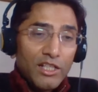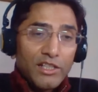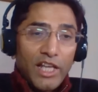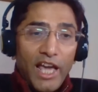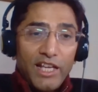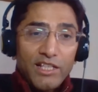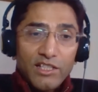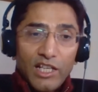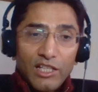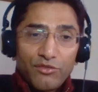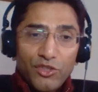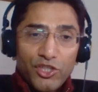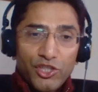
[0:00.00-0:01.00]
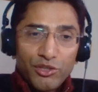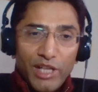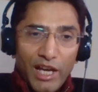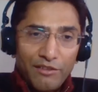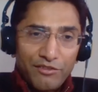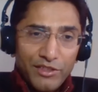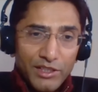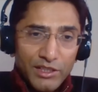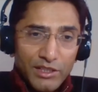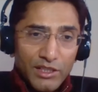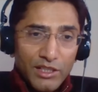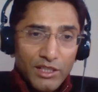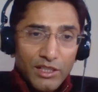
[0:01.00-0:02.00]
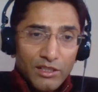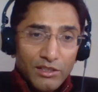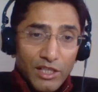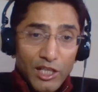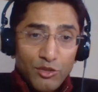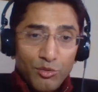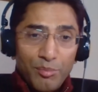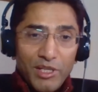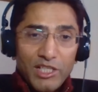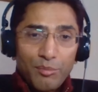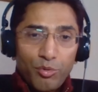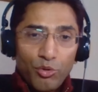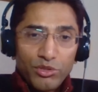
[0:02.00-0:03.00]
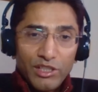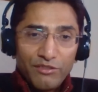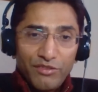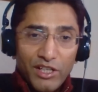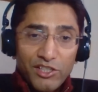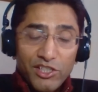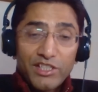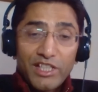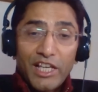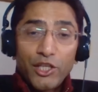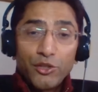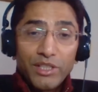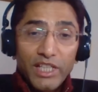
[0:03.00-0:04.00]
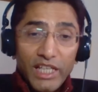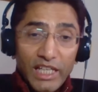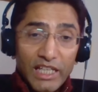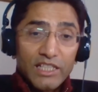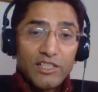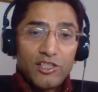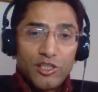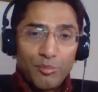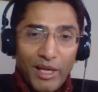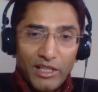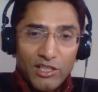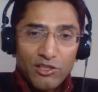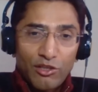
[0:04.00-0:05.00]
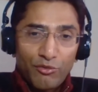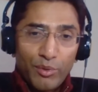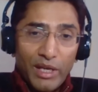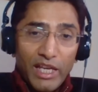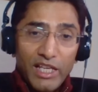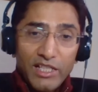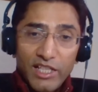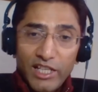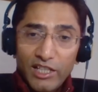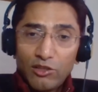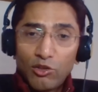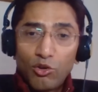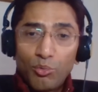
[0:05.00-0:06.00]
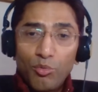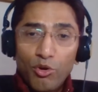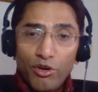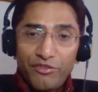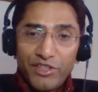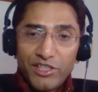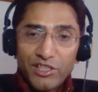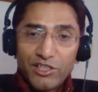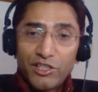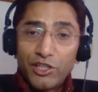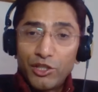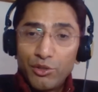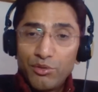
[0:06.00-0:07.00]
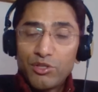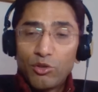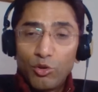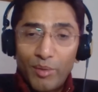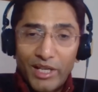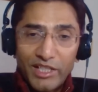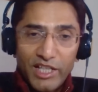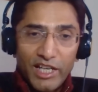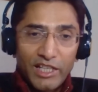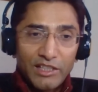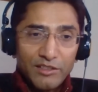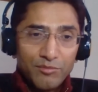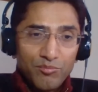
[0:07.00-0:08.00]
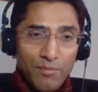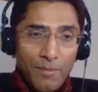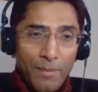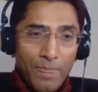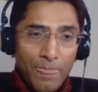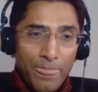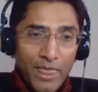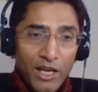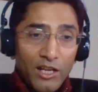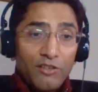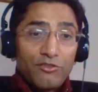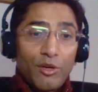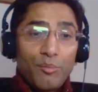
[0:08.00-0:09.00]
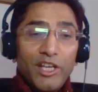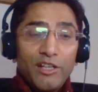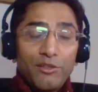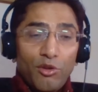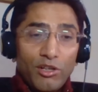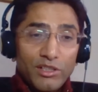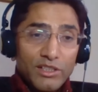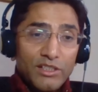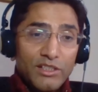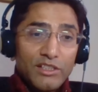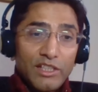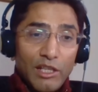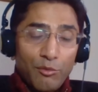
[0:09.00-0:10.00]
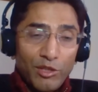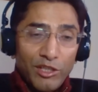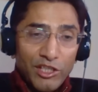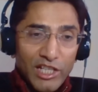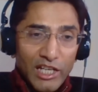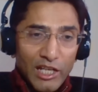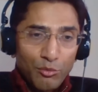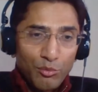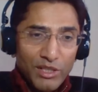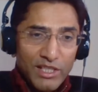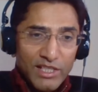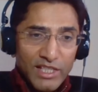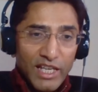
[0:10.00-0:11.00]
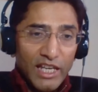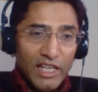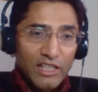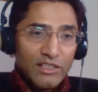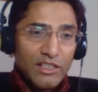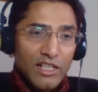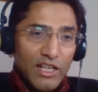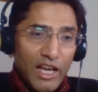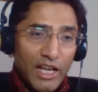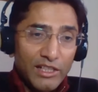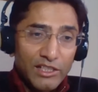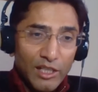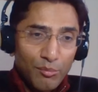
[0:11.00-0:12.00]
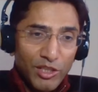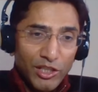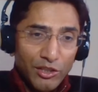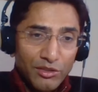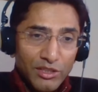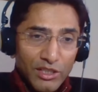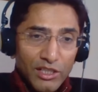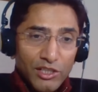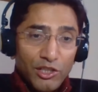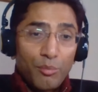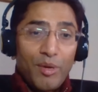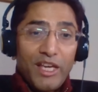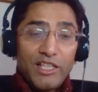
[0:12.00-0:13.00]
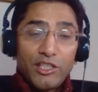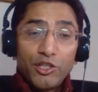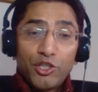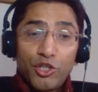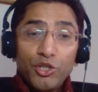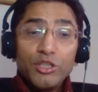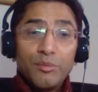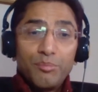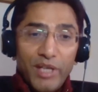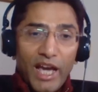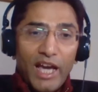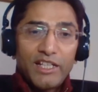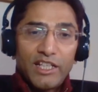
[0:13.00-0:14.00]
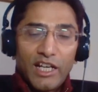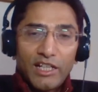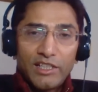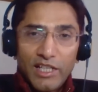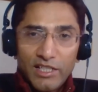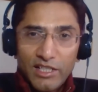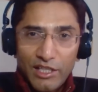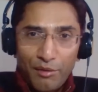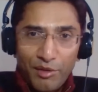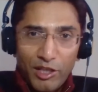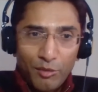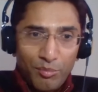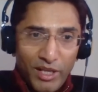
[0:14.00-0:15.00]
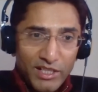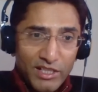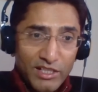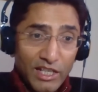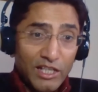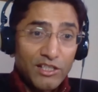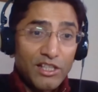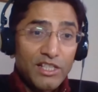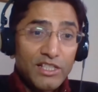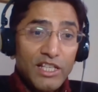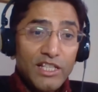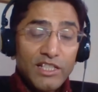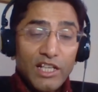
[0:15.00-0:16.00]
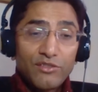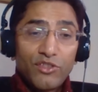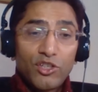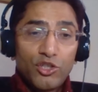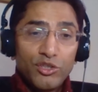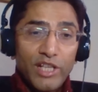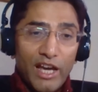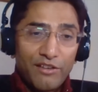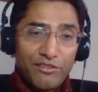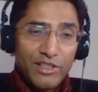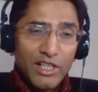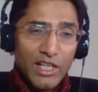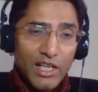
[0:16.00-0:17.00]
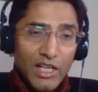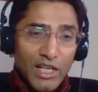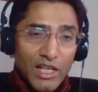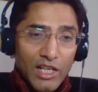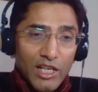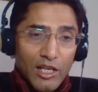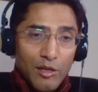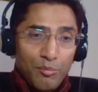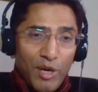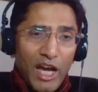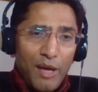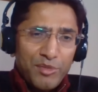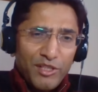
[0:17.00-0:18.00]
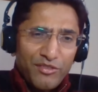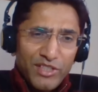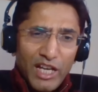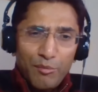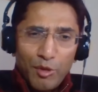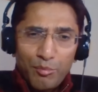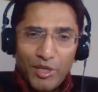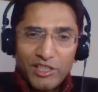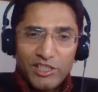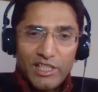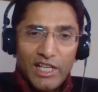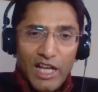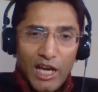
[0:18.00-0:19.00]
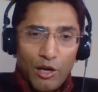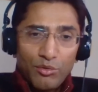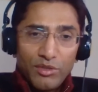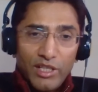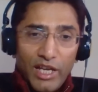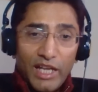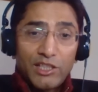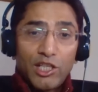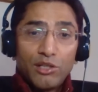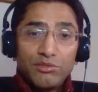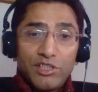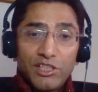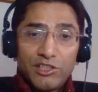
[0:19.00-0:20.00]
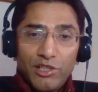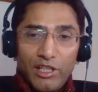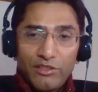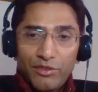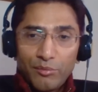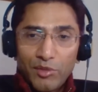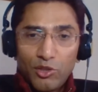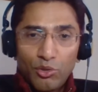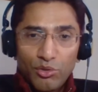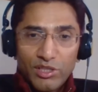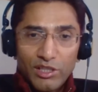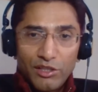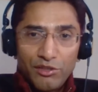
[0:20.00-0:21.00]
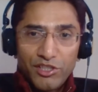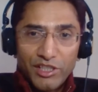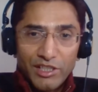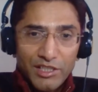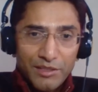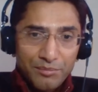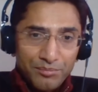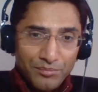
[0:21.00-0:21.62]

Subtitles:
The S stands for should have. These would be supporting functions that you need to make the software easier or more efficient to use or maintain. From here on, when you're dealing with C and W, you could be adding unnecessary complexity. So the C stands for could have. Perhaps if time and budget allow and don't detract from the core solutions,